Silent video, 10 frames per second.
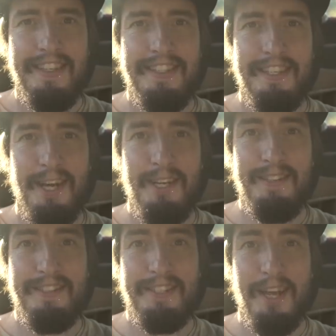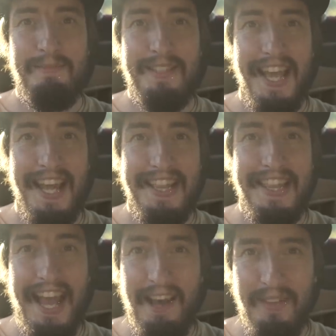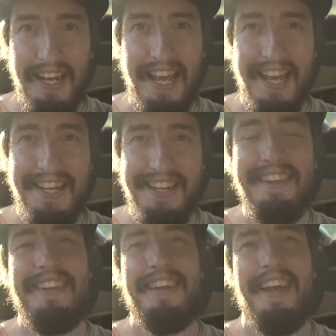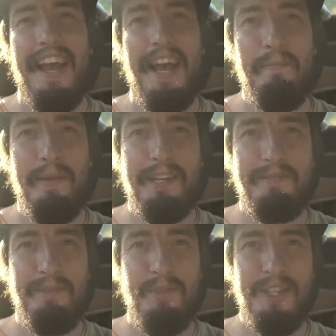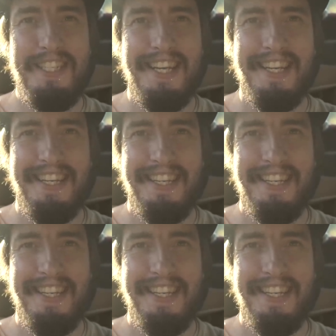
So time to head down the land and pick up some water.